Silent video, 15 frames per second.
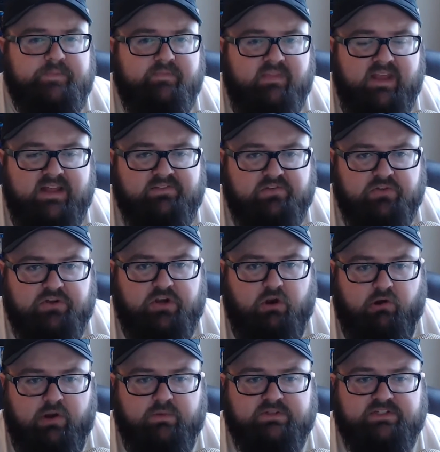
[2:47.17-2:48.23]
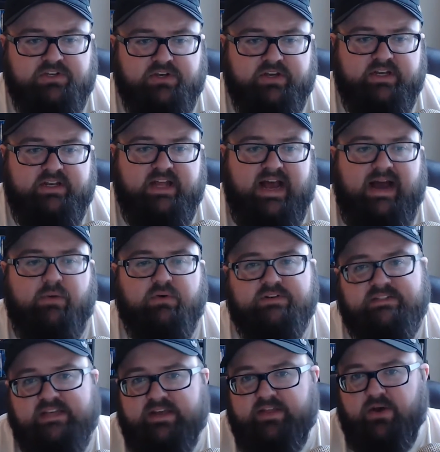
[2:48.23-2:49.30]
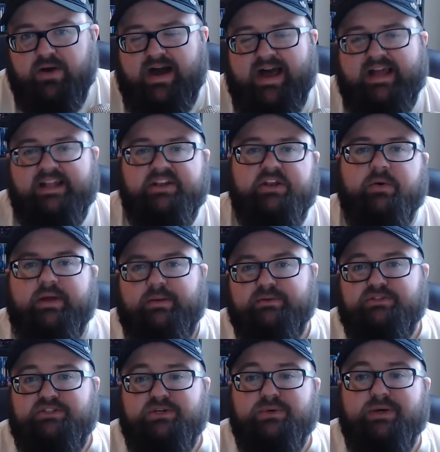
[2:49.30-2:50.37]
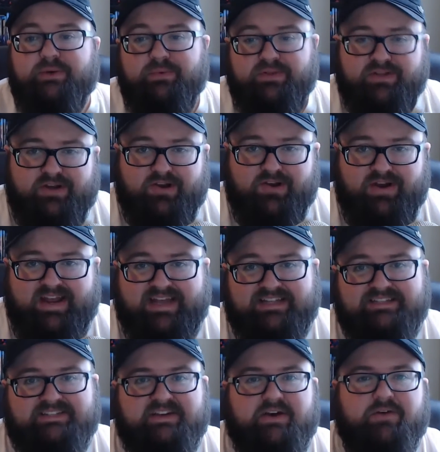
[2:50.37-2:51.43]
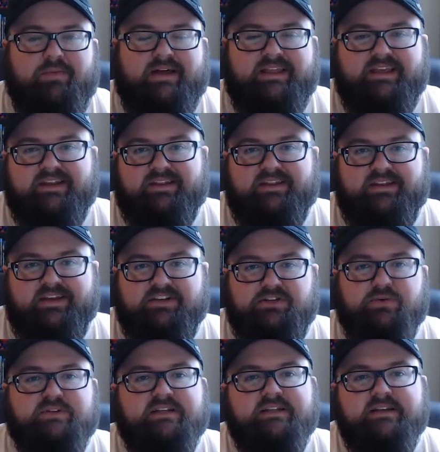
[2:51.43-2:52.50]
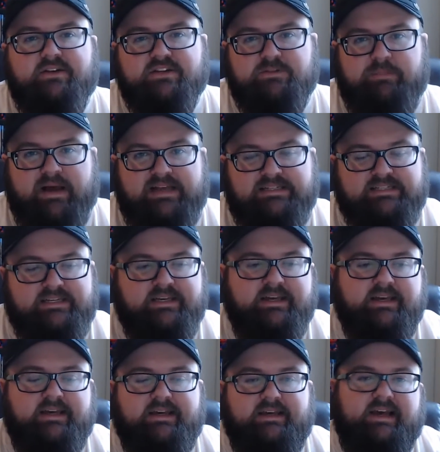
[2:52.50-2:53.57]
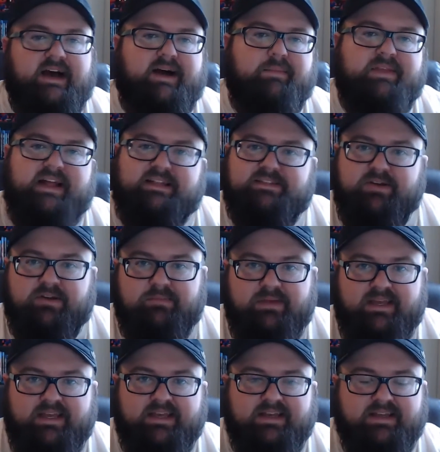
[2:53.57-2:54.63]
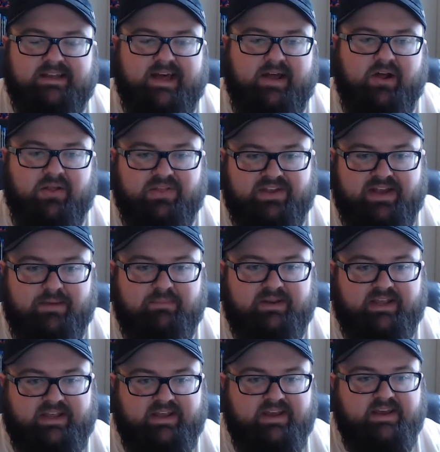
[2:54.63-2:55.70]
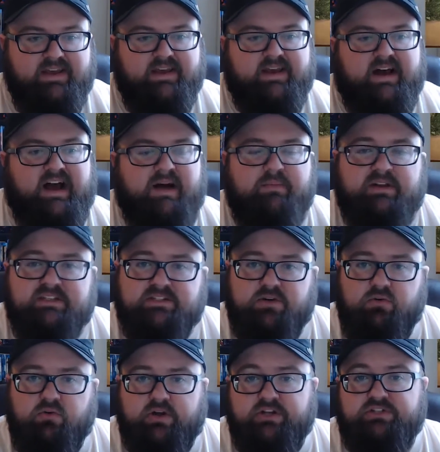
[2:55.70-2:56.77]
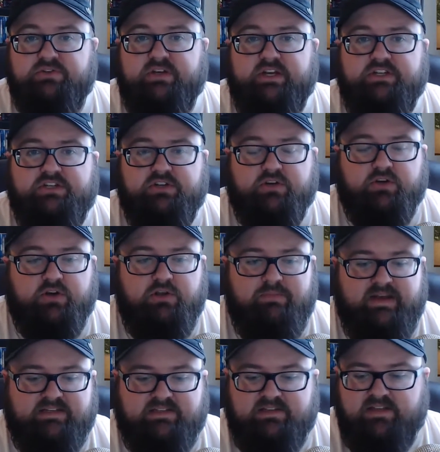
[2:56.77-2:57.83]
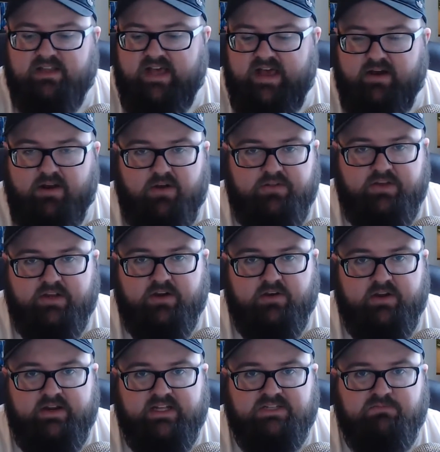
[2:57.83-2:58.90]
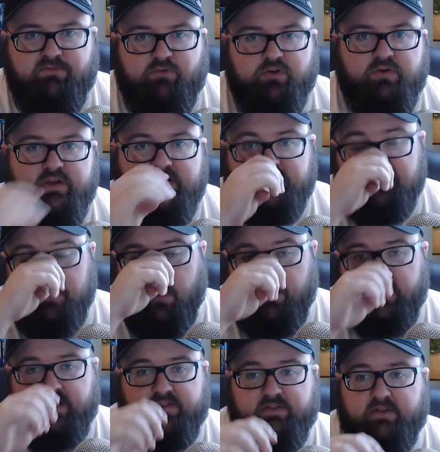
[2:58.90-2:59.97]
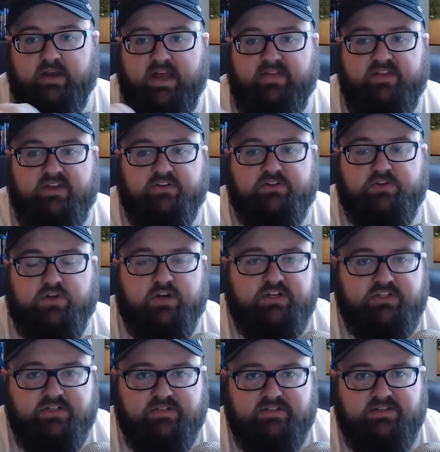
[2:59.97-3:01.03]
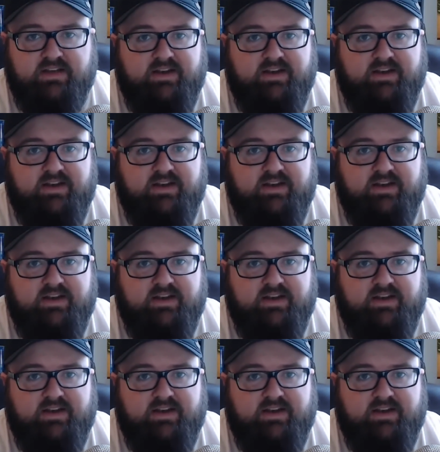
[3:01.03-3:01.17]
and so the curry was good. I will say, though, I didn't know what I was doing with curry, and so by the end of the dish, it was a little spicy, but that's on me, not on the company. But it's cool because you basically lay out all the ingredients before you get started, and the instructions